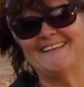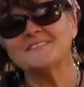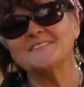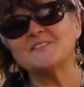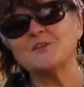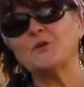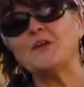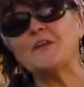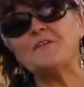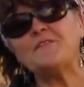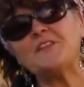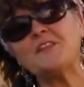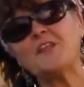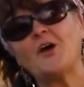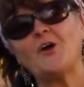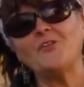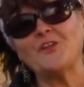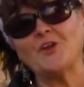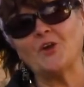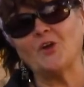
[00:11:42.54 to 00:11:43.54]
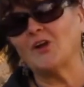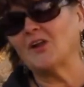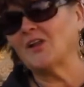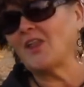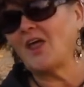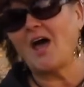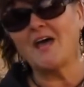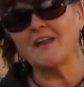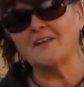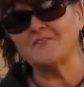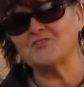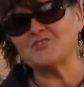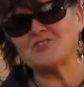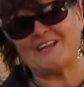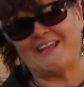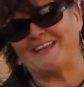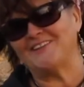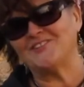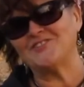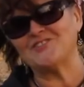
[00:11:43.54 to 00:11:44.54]
So even though there are a lot of
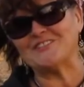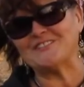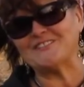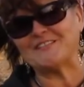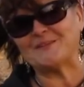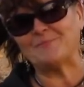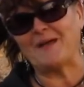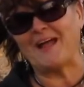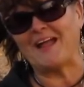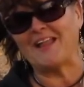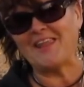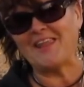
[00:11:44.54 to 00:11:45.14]
changes in my